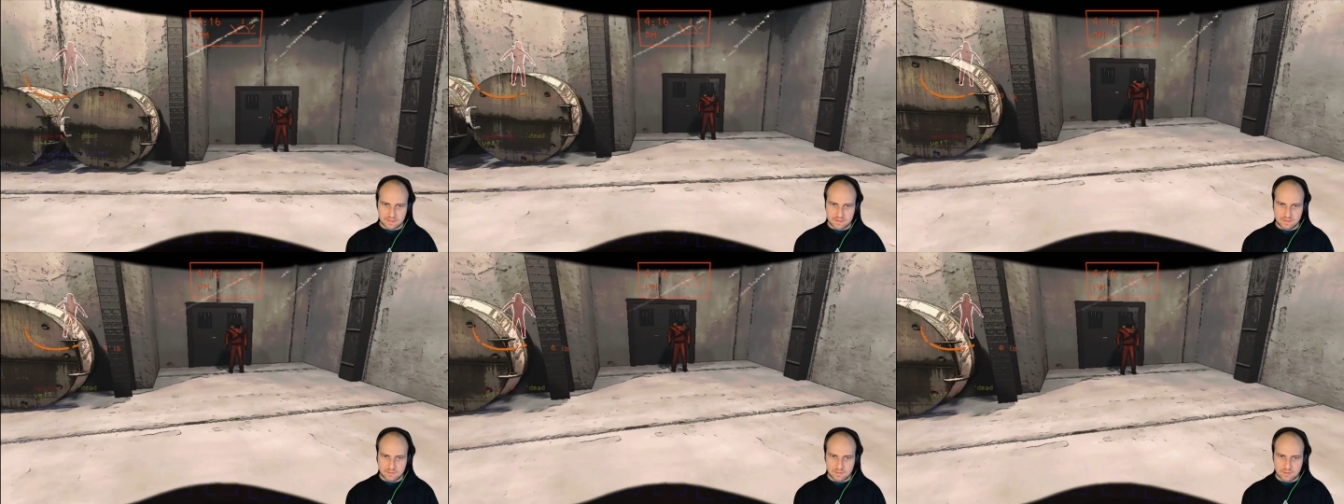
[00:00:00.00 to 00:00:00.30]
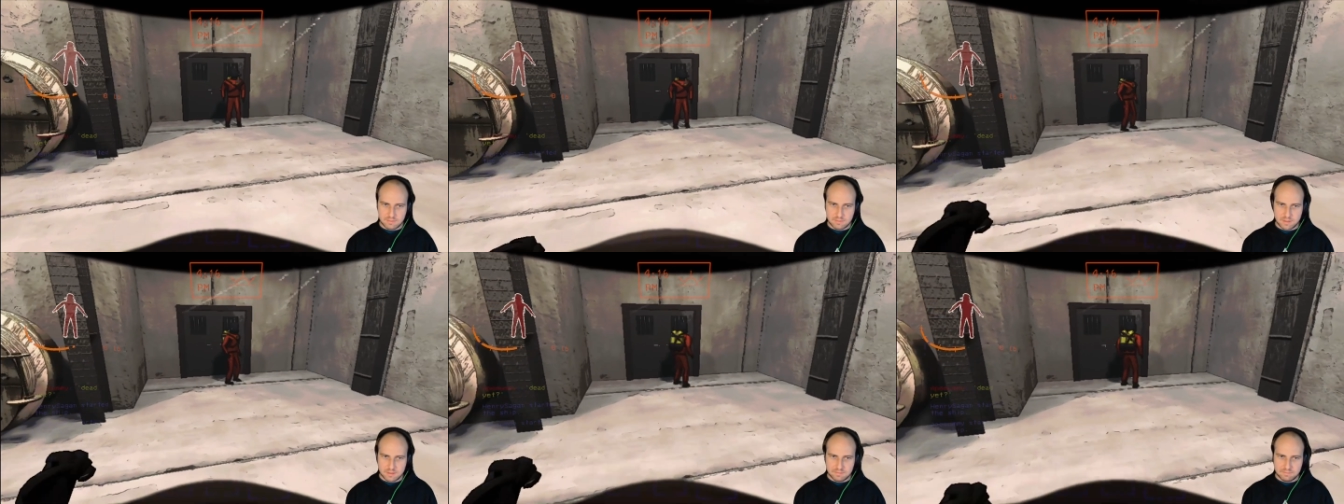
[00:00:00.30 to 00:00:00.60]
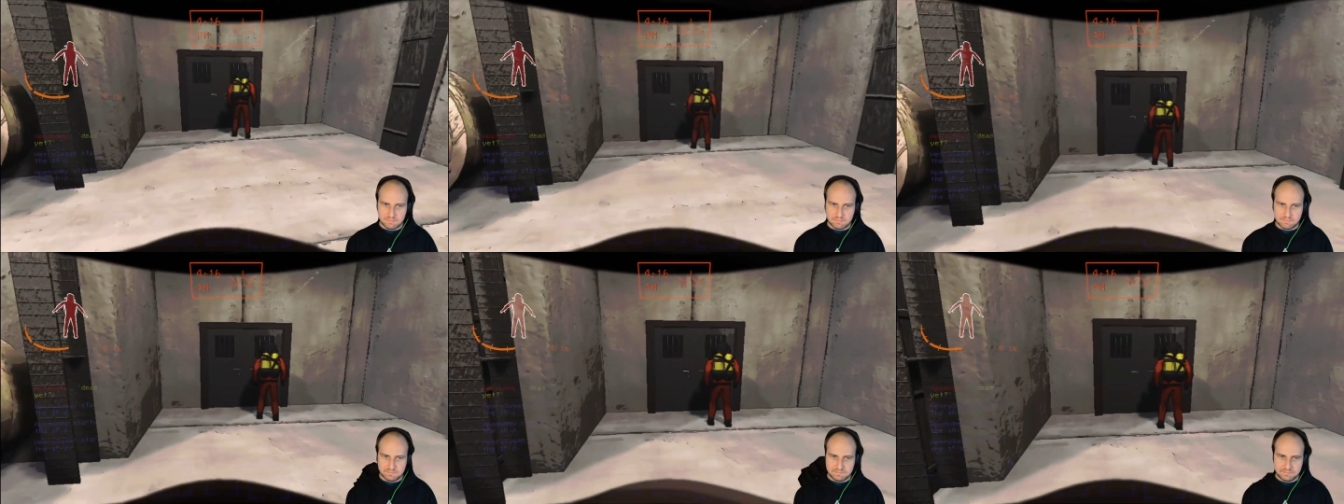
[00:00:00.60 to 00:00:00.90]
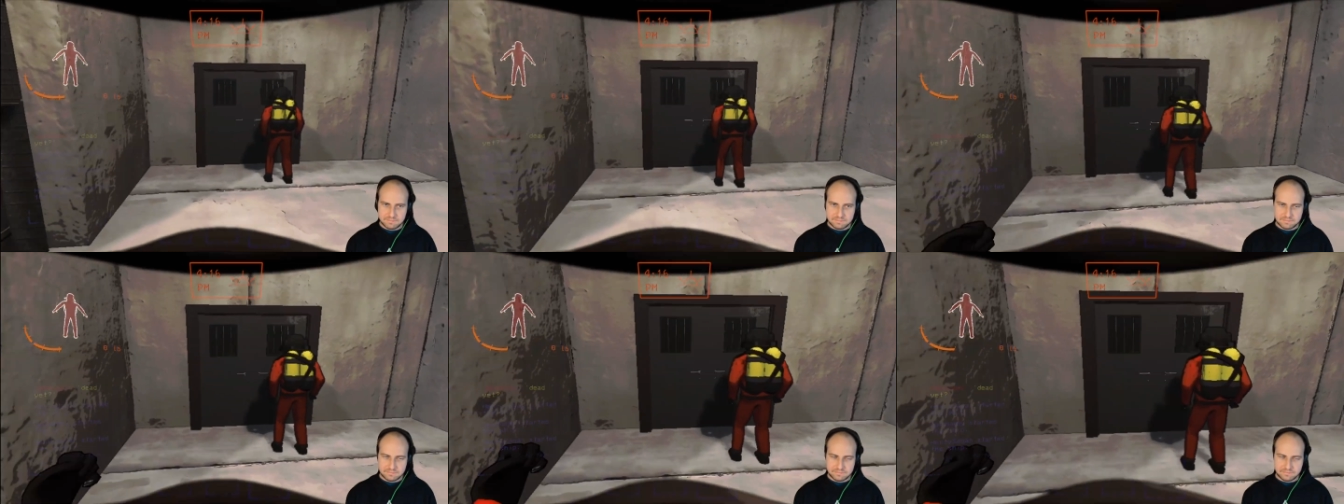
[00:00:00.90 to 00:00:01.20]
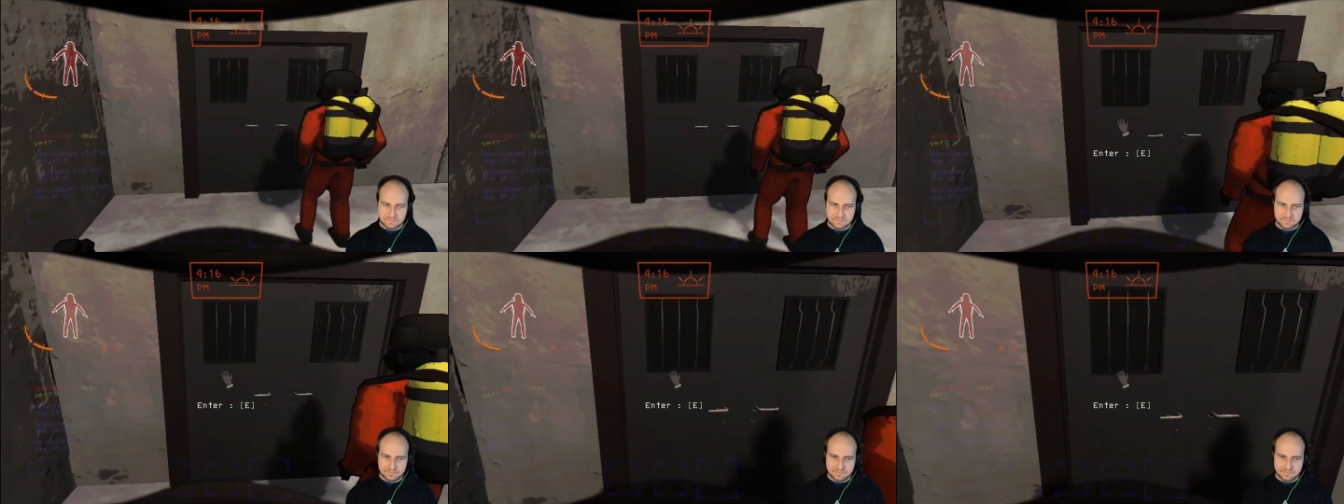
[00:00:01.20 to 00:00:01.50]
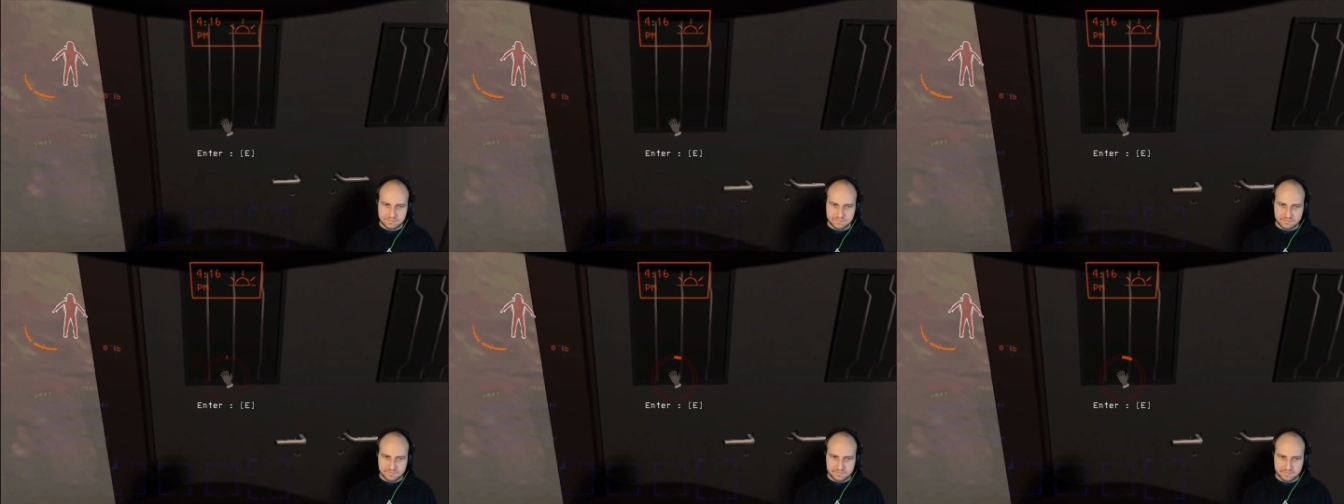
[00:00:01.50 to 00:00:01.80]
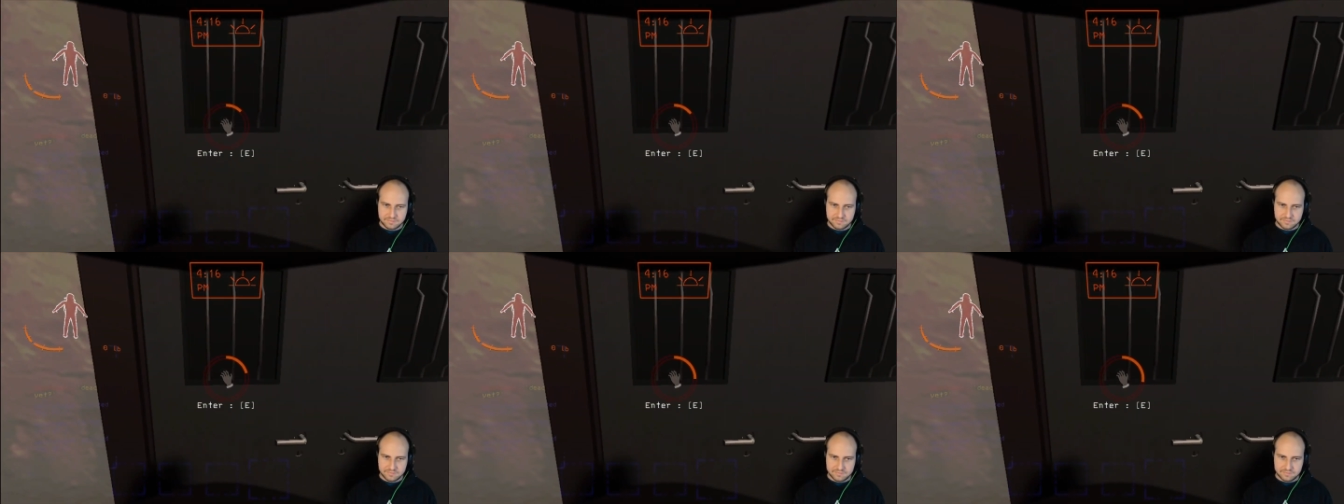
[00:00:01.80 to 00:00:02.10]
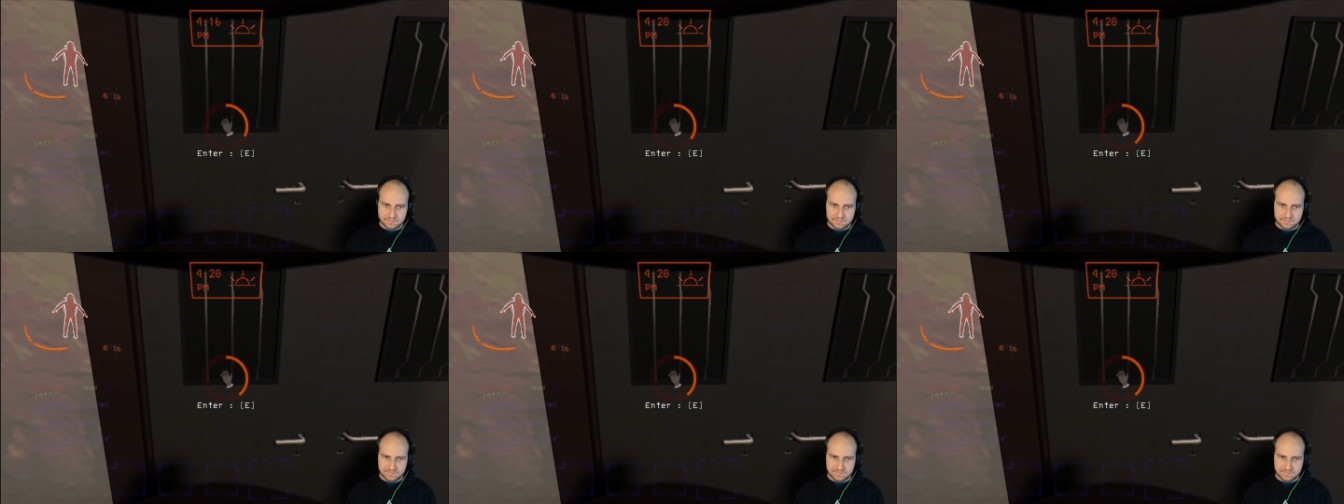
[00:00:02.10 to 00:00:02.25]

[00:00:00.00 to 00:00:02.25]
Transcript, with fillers: You know what I mean? Sure.